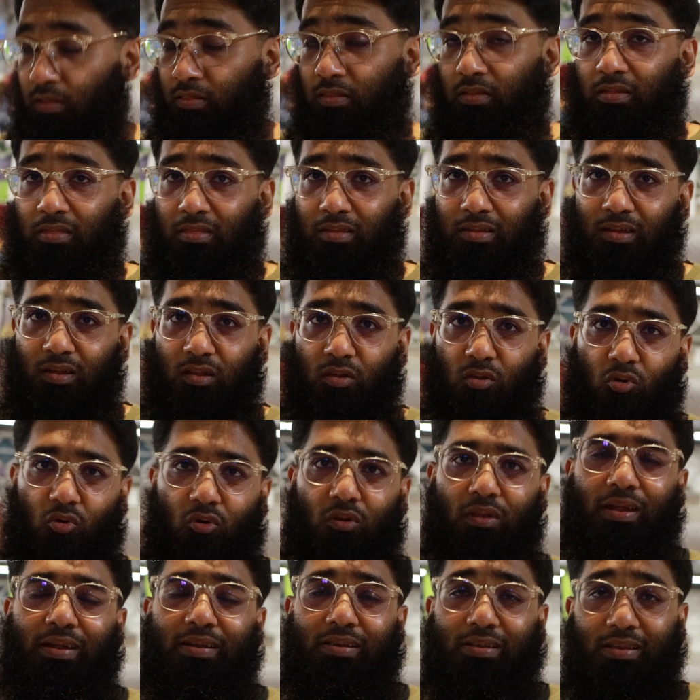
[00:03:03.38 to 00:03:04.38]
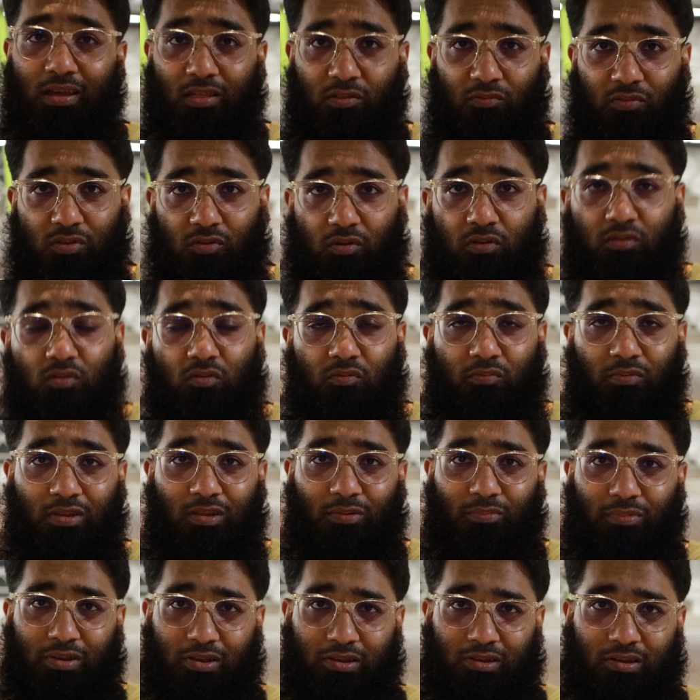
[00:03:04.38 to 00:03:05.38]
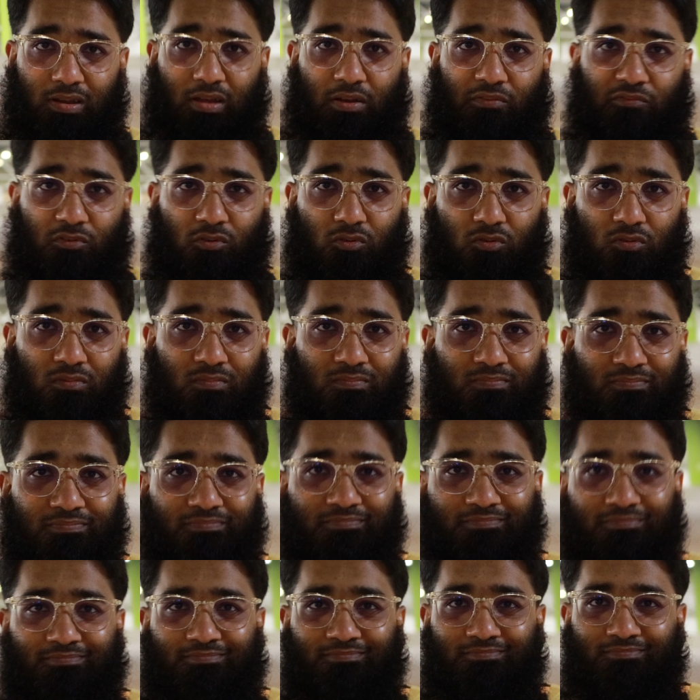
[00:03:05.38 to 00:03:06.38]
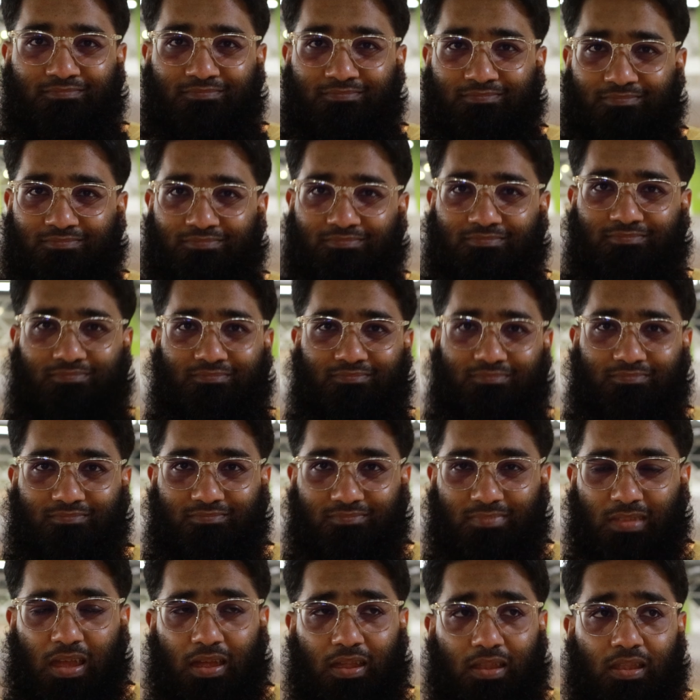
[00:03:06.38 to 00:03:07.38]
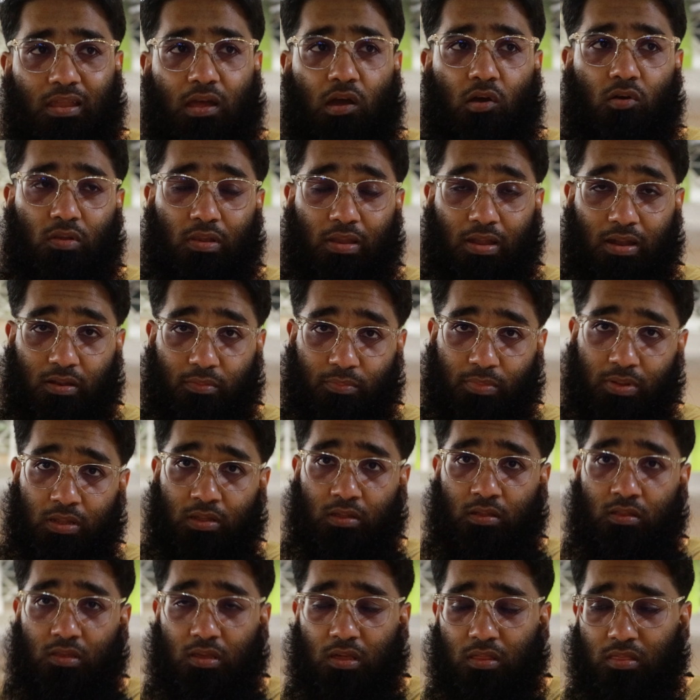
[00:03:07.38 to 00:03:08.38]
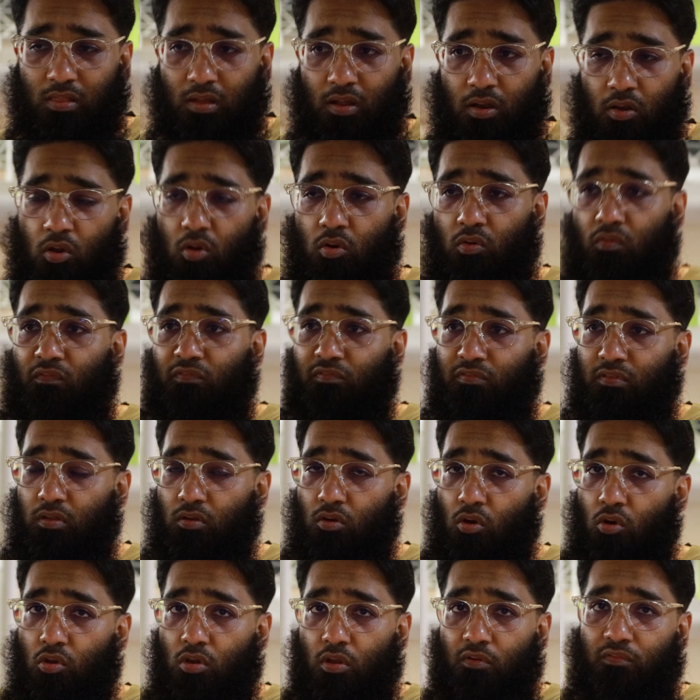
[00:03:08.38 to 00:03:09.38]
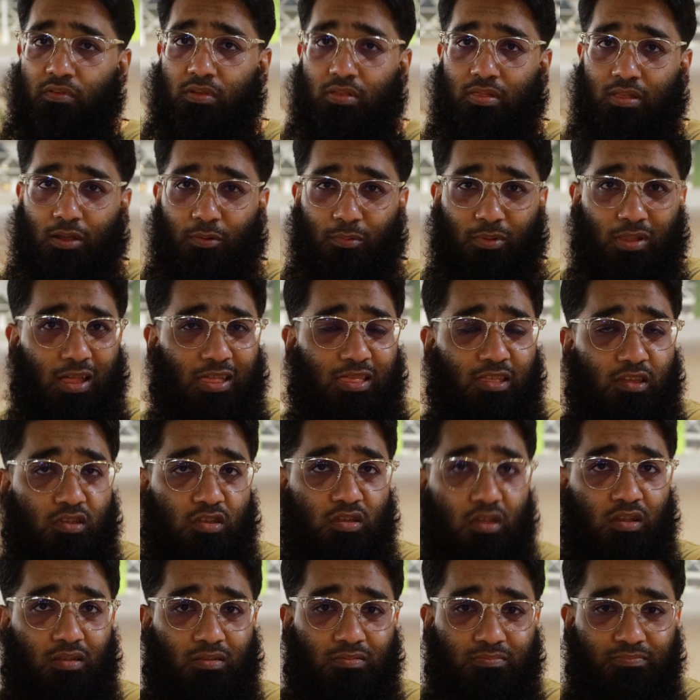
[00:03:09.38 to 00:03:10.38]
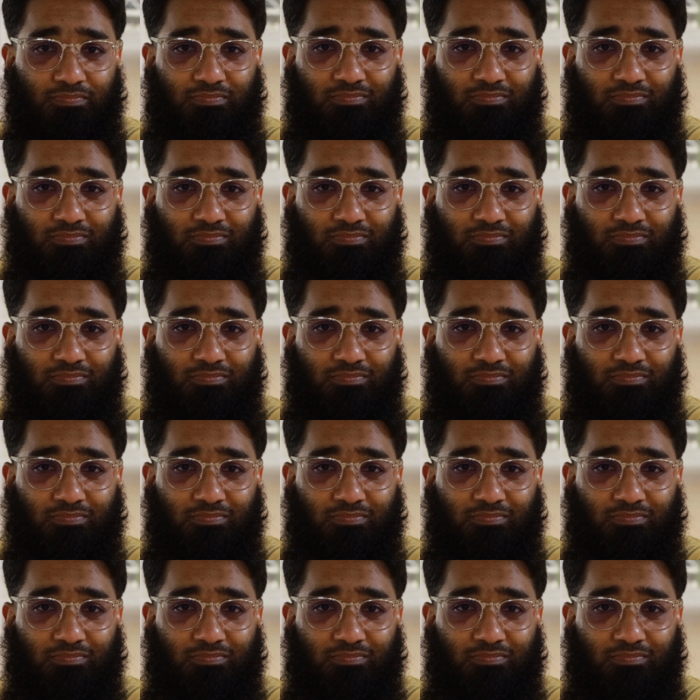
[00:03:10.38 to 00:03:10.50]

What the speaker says: This is a low light test with 22mm f2. And now let me just turn off all of the stabilization.